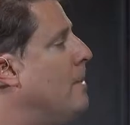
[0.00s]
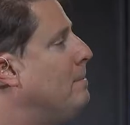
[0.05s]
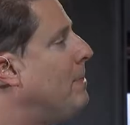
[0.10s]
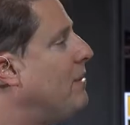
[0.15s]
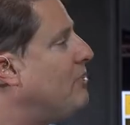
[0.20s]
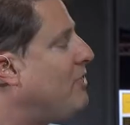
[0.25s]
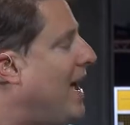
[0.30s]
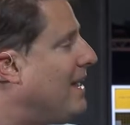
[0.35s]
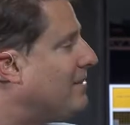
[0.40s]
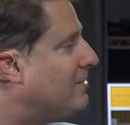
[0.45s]

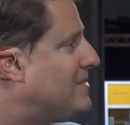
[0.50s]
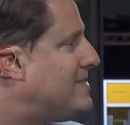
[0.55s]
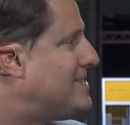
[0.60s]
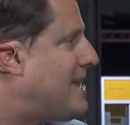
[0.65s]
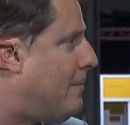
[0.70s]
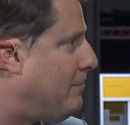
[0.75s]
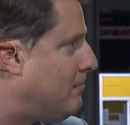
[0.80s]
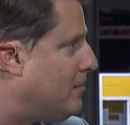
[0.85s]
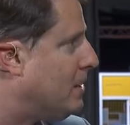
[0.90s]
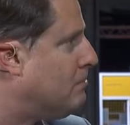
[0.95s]
but that's
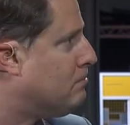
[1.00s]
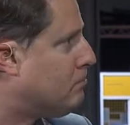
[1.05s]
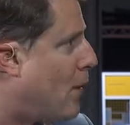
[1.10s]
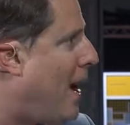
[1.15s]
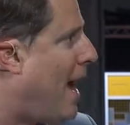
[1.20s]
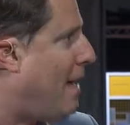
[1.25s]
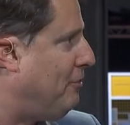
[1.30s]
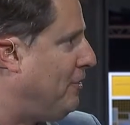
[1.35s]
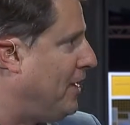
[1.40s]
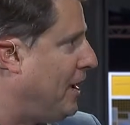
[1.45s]
depth and
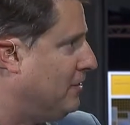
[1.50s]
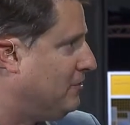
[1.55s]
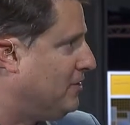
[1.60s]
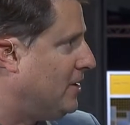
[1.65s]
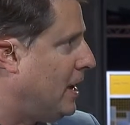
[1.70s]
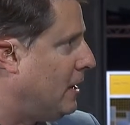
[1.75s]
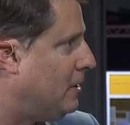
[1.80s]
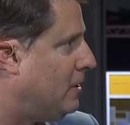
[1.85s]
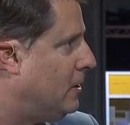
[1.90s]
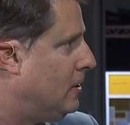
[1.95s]
breadth, isn't
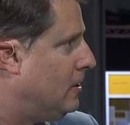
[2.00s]
it?